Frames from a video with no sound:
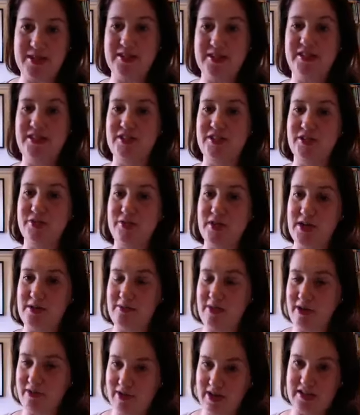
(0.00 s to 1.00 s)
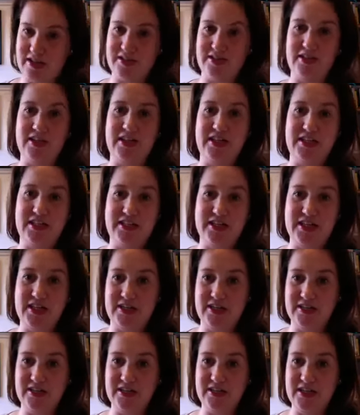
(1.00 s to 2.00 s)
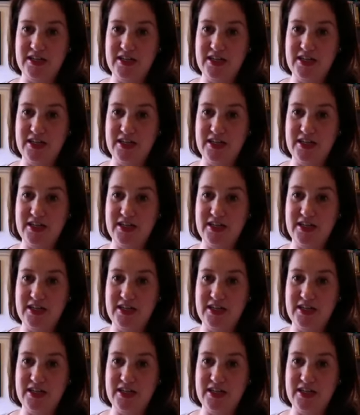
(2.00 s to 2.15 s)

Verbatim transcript: as doing my research and